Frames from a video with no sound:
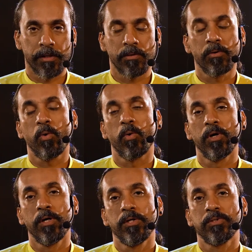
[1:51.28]
it to go.
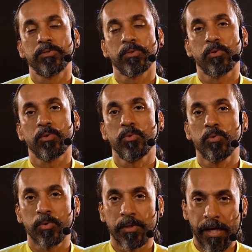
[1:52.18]
So
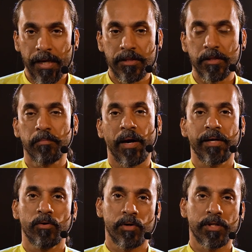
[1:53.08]
to take the
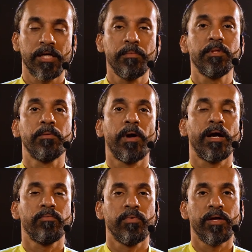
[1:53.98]
mind or keep the
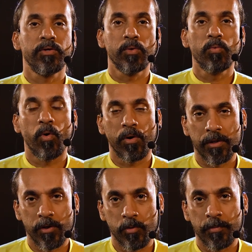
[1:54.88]
mind where you want
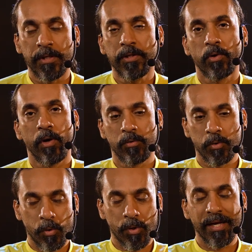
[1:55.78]
it to be, you have to
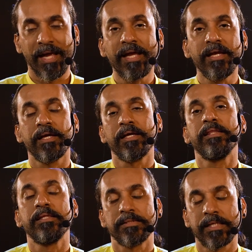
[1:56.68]
rein in
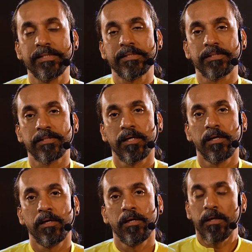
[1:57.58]
the senses.
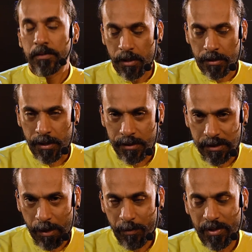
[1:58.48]
The other
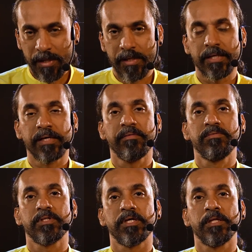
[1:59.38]
example that he
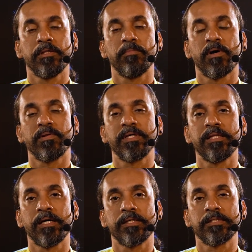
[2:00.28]
gives in Bhagavad
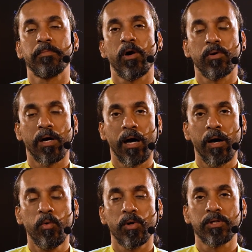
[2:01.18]
Gita is about
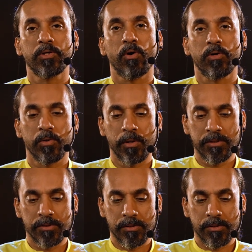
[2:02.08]
how a tortoise